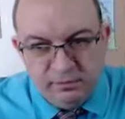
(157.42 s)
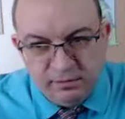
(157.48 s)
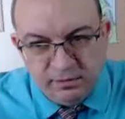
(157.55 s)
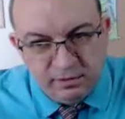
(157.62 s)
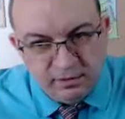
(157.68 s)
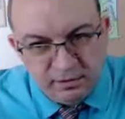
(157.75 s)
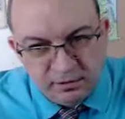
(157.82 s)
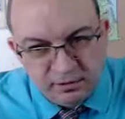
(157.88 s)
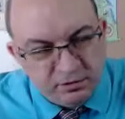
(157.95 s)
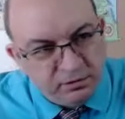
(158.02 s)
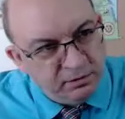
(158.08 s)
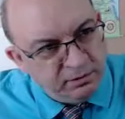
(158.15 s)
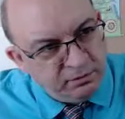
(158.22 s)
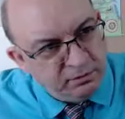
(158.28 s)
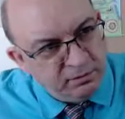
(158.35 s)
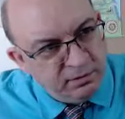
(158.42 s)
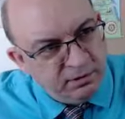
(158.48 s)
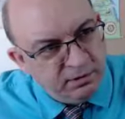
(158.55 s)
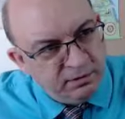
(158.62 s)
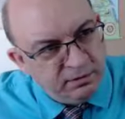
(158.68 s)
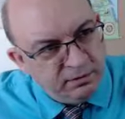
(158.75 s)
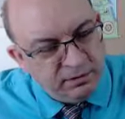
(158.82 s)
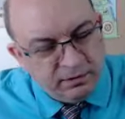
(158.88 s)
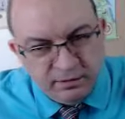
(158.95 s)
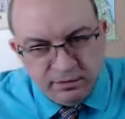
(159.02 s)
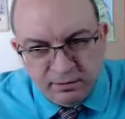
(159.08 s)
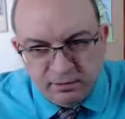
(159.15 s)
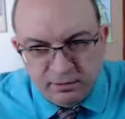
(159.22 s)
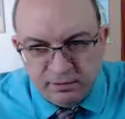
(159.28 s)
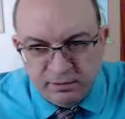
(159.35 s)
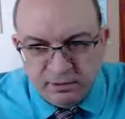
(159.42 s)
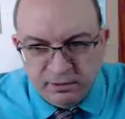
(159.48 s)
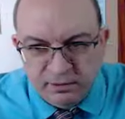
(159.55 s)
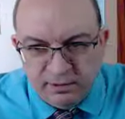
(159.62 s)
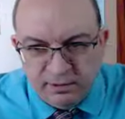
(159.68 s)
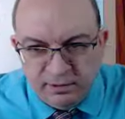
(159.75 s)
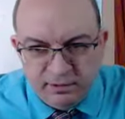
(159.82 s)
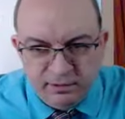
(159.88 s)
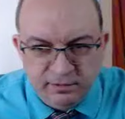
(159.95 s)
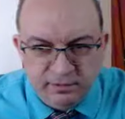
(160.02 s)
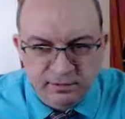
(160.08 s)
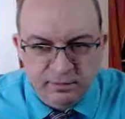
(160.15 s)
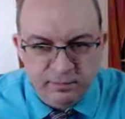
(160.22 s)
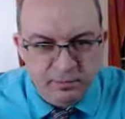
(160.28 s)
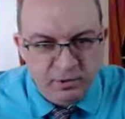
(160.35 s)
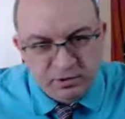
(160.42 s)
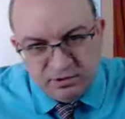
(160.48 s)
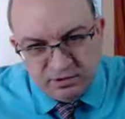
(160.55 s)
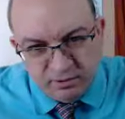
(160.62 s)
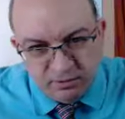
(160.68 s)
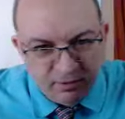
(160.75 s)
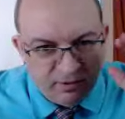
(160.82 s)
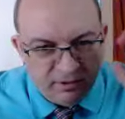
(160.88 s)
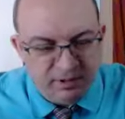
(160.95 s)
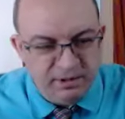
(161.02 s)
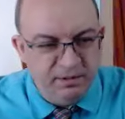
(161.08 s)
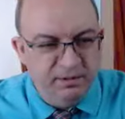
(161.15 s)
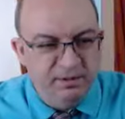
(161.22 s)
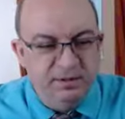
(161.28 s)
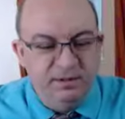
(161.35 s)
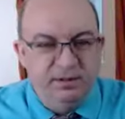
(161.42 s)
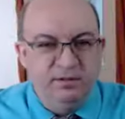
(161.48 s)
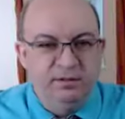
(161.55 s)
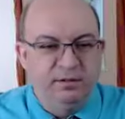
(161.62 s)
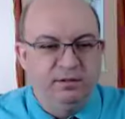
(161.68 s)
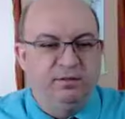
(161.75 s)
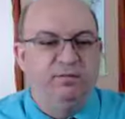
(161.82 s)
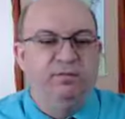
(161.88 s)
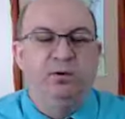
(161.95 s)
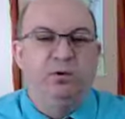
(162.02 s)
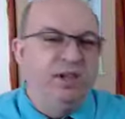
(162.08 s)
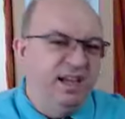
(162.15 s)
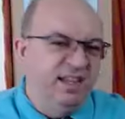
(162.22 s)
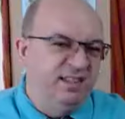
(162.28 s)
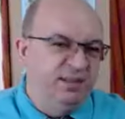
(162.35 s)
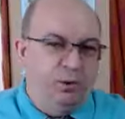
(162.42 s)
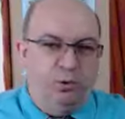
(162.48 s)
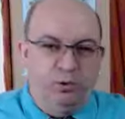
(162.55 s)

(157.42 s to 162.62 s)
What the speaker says: Actually only 39 months old. Okay, those are 4 years old.